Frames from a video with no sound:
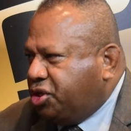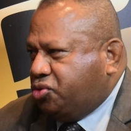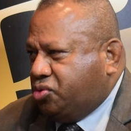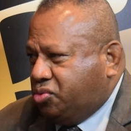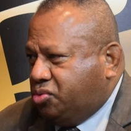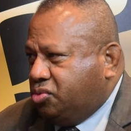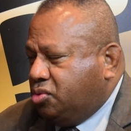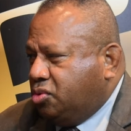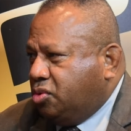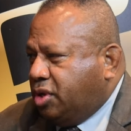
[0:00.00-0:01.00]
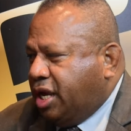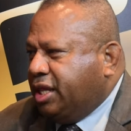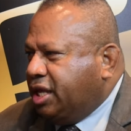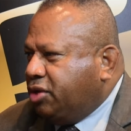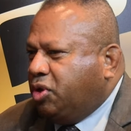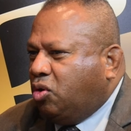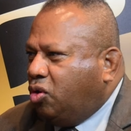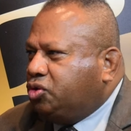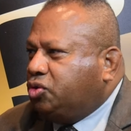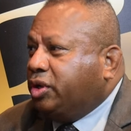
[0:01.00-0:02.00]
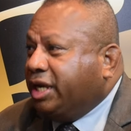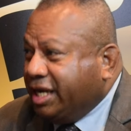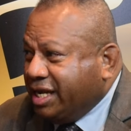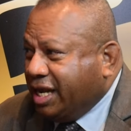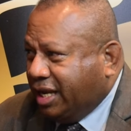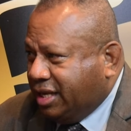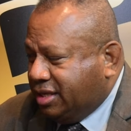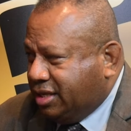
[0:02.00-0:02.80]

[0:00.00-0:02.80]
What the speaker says: issue? And that will also clear